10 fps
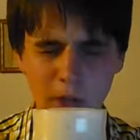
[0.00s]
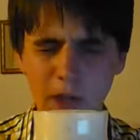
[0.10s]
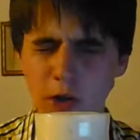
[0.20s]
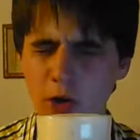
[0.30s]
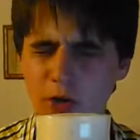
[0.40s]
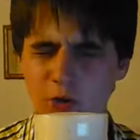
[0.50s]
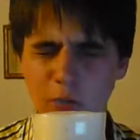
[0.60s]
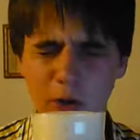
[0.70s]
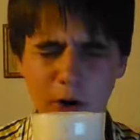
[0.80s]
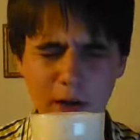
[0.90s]
Loads
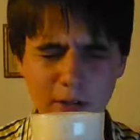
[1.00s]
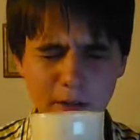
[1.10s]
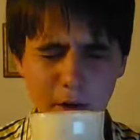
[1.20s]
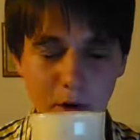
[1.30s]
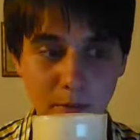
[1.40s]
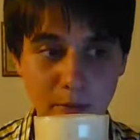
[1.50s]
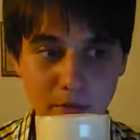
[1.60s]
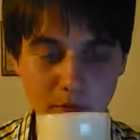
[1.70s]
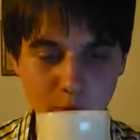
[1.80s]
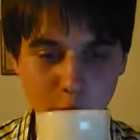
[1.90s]
of pine hops.
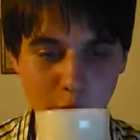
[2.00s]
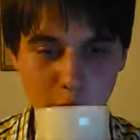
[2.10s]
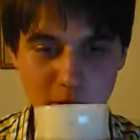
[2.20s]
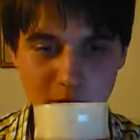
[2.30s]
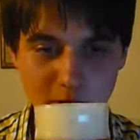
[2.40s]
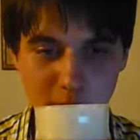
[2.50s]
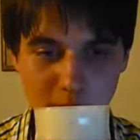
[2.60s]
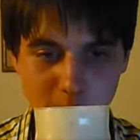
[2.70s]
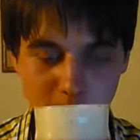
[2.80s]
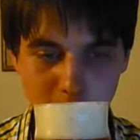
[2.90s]
Whoa, this is
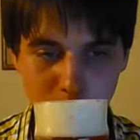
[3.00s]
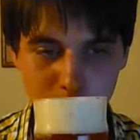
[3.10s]
amazing.